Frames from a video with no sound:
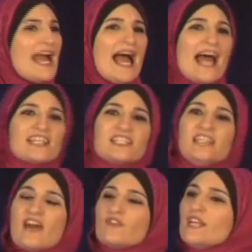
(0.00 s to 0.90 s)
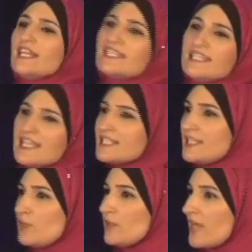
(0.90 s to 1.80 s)
has never
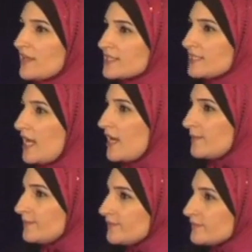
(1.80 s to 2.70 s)
existed without Islam.